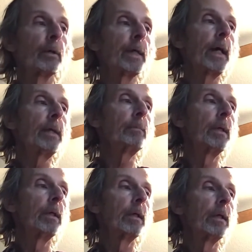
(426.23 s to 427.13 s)

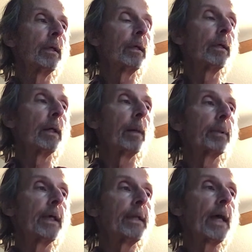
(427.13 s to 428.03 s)
Okay?
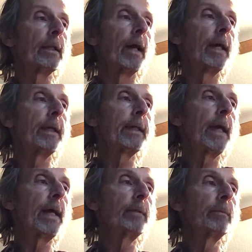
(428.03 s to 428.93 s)
I'll play that line
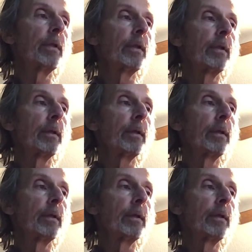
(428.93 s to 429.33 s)
again.